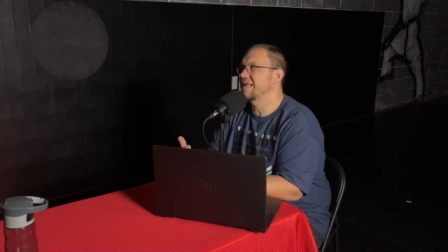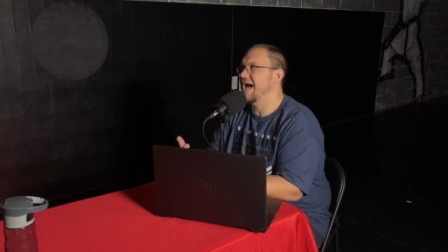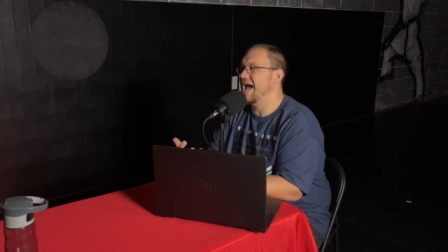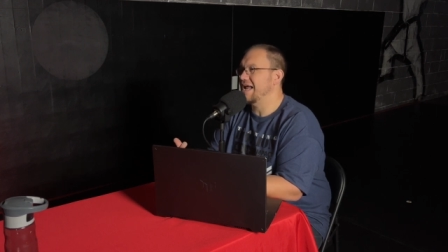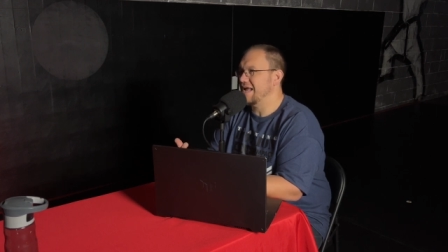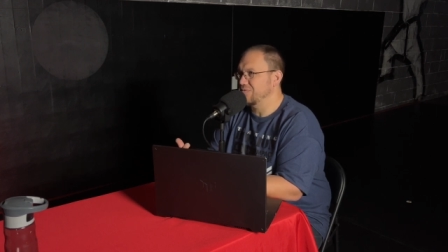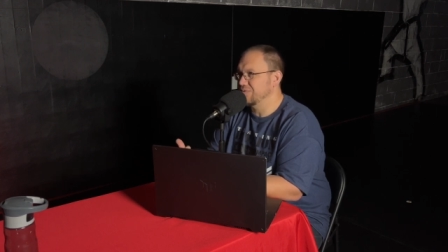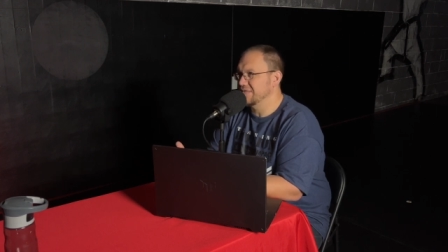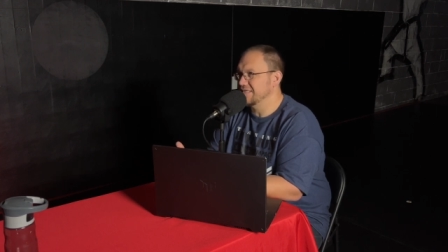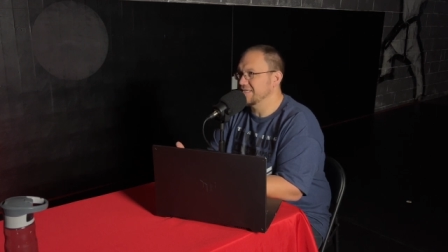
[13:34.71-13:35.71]
I had a
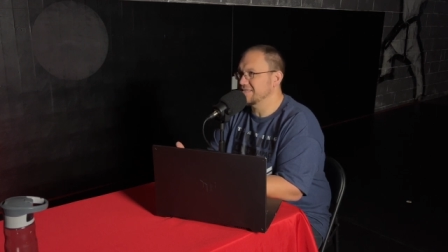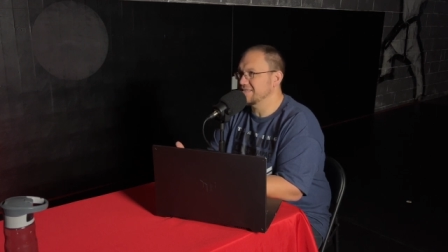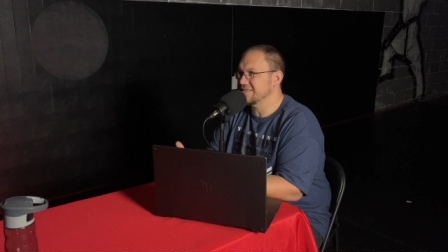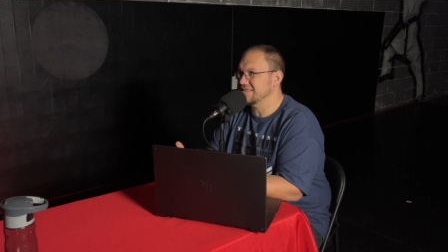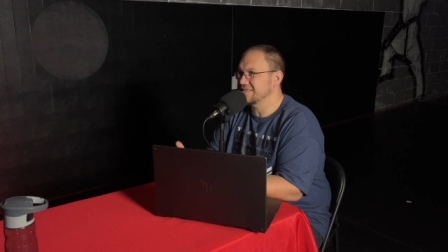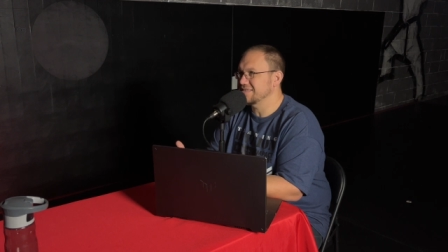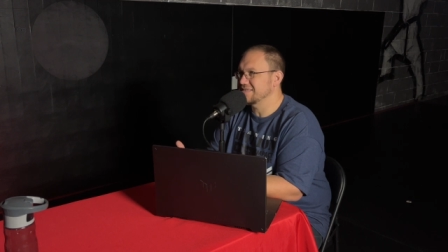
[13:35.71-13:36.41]
realistic